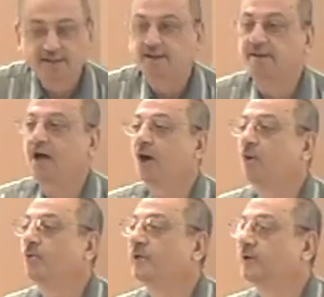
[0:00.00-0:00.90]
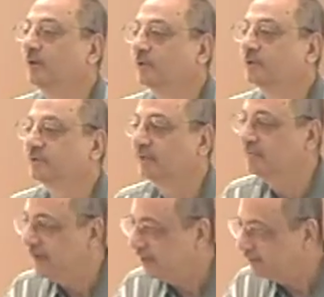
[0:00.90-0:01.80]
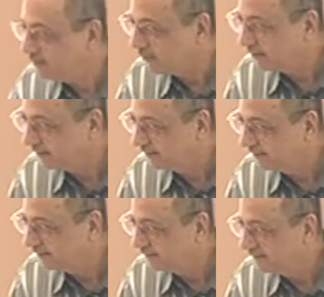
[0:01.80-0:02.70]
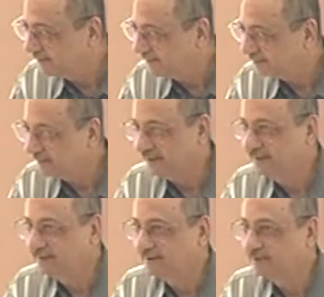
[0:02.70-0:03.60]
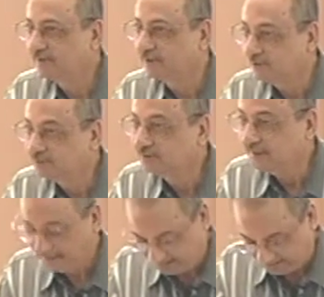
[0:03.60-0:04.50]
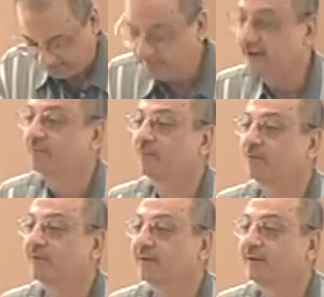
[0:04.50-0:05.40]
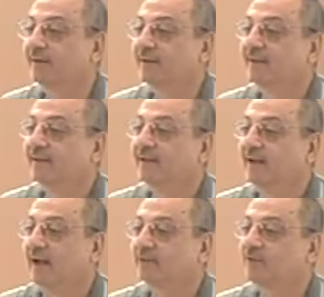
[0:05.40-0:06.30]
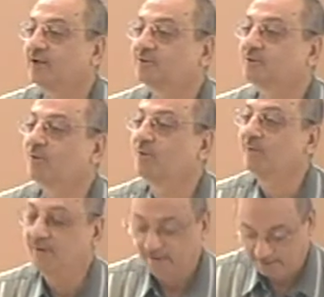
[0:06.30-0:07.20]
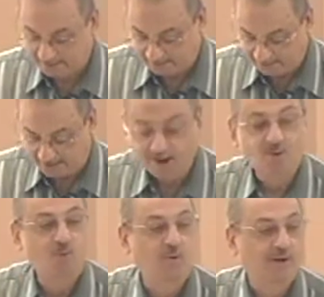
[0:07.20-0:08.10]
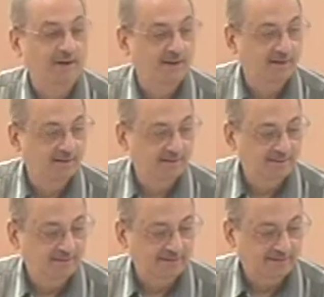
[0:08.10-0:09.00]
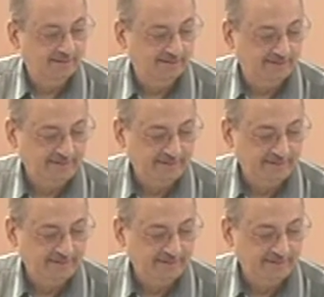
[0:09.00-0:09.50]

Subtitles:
Now we go to the main book. Brother, we go to the main book. Ad-Darsu Awwal. Okay?